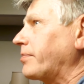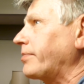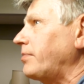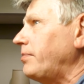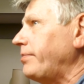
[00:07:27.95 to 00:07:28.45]

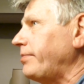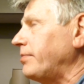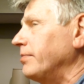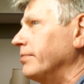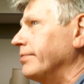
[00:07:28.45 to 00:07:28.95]

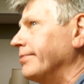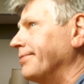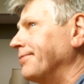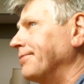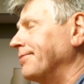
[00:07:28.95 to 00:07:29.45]

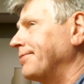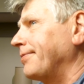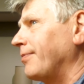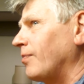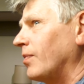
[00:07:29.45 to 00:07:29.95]

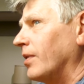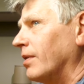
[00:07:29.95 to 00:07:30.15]
[no speech]